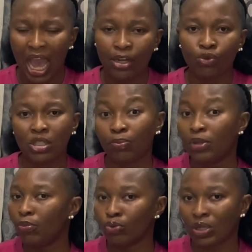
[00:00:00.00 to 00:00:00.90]
I know the
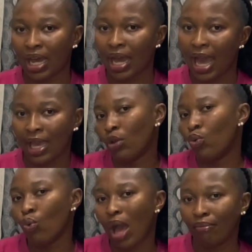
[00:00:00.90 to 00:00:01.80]
people that I
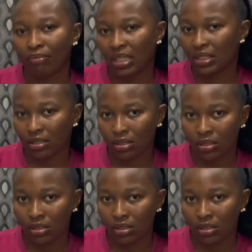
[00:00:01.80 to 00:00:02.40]
go and meet.